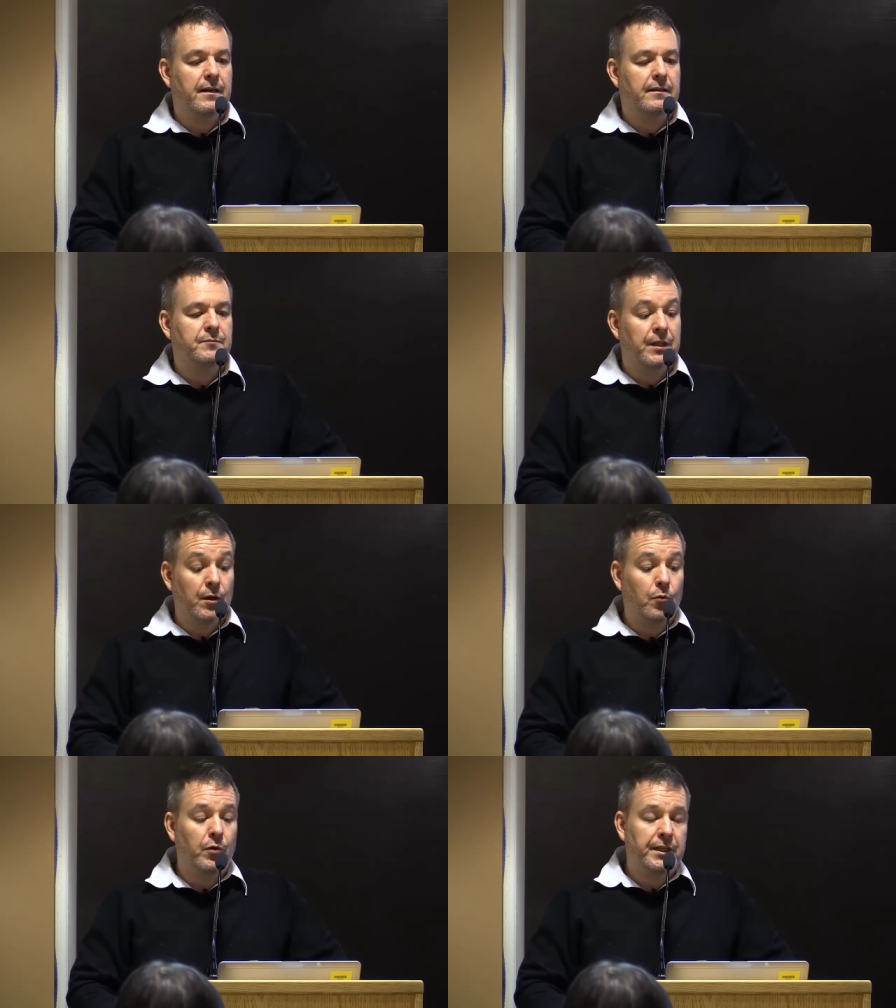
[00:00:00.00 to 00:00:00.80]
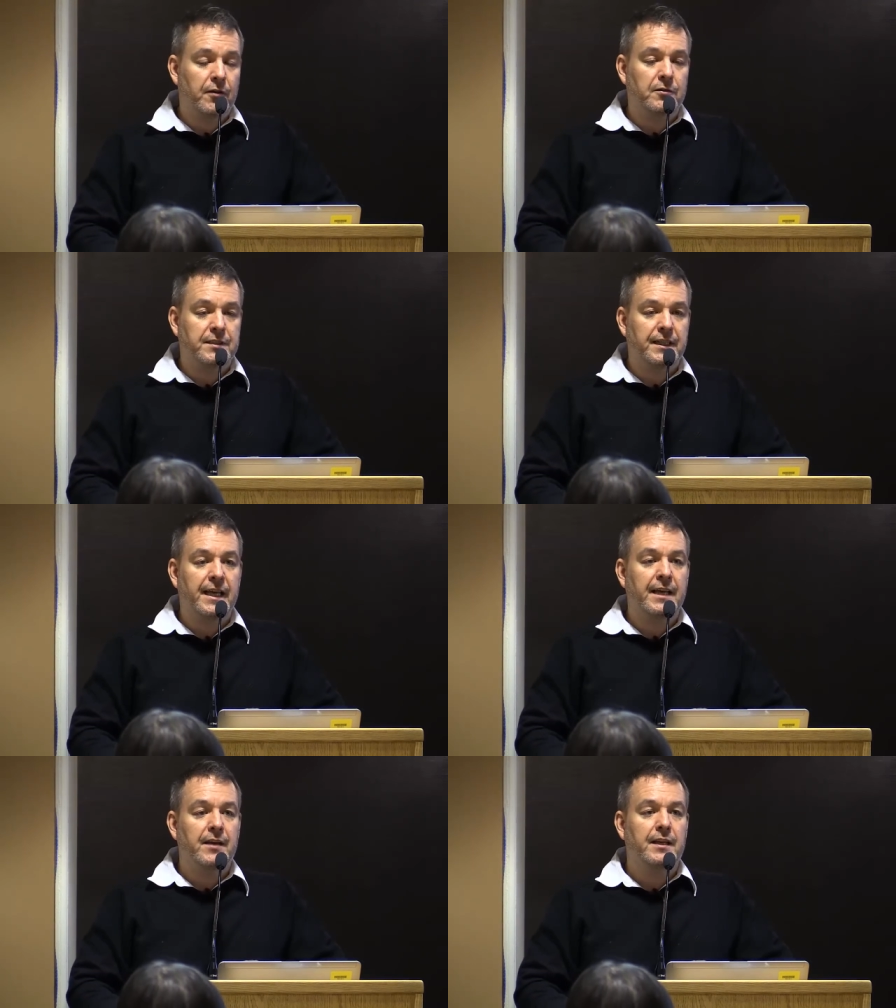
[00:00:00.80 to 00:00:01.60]
you know, we know
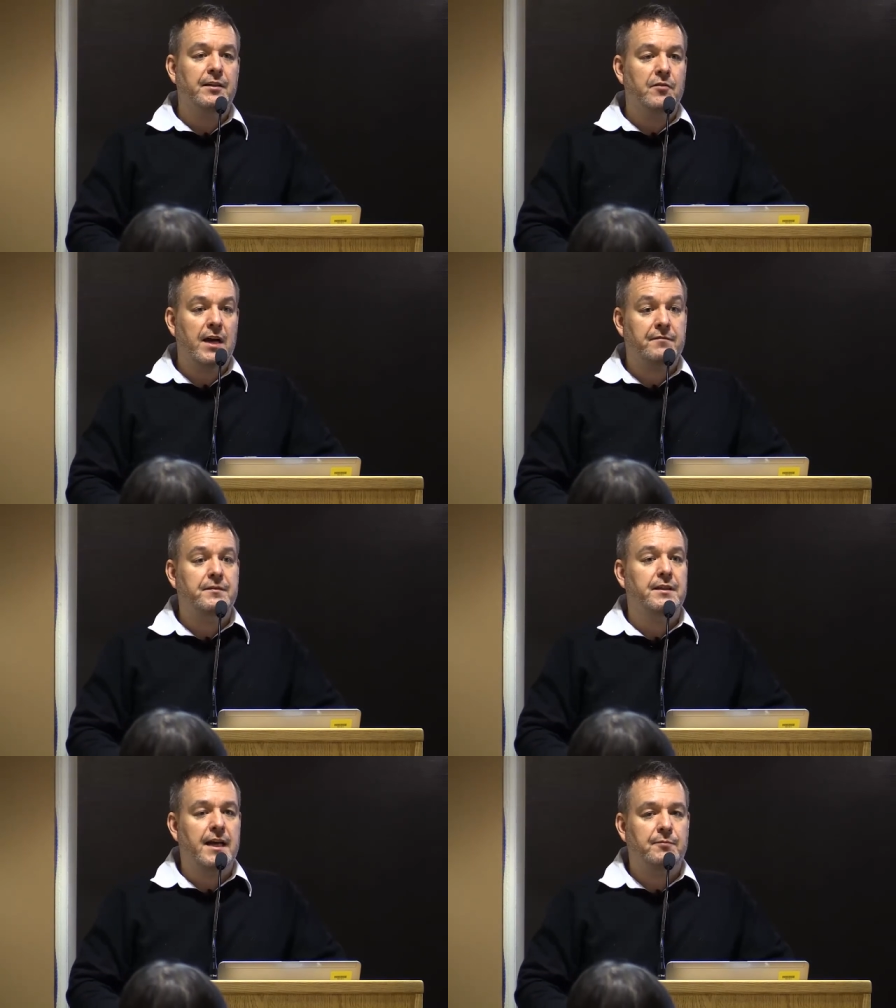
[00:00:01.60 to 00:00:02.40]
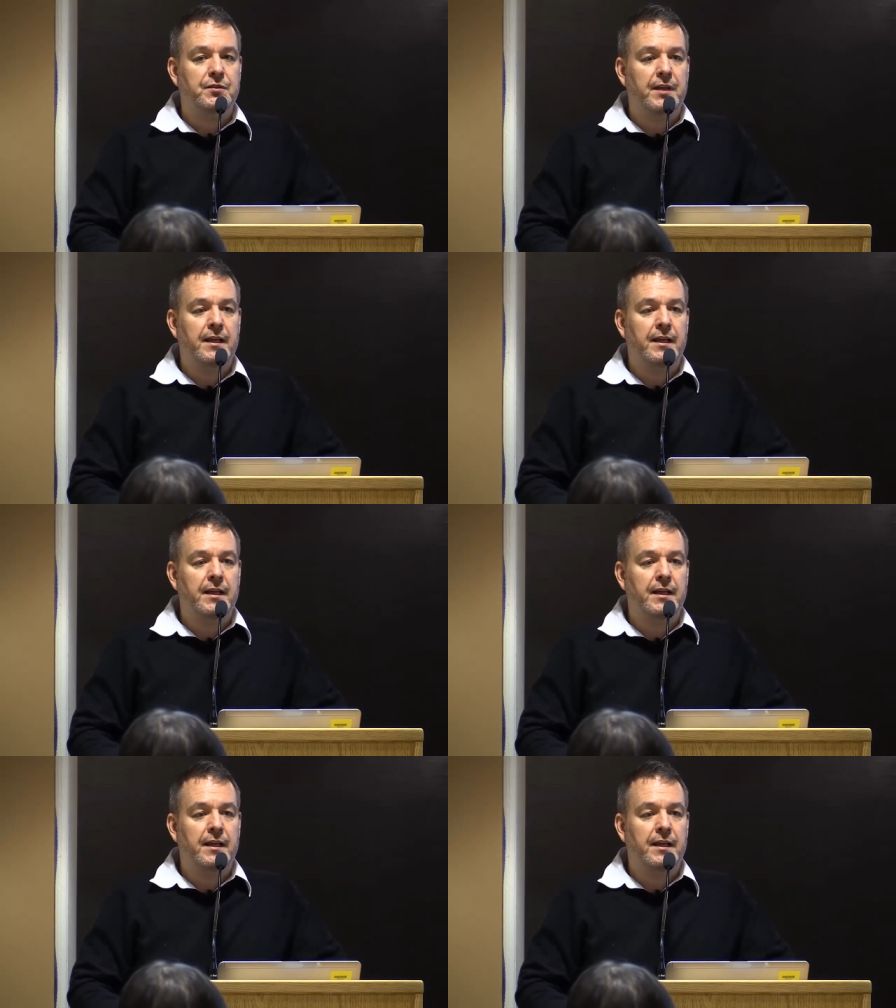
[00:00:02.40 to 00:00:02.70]
today that you have to capture that